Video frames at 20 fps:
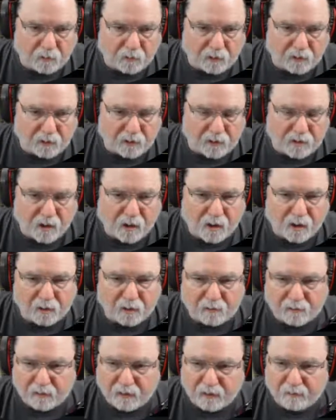I cannot.
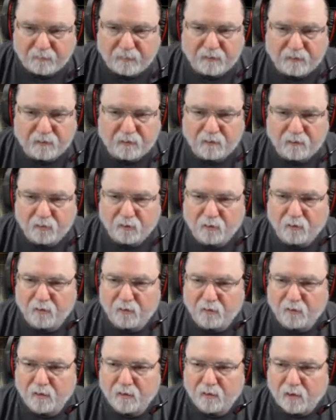Damn it, darn
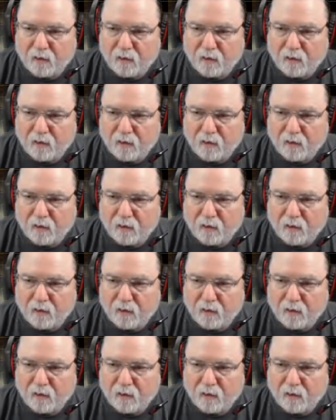it.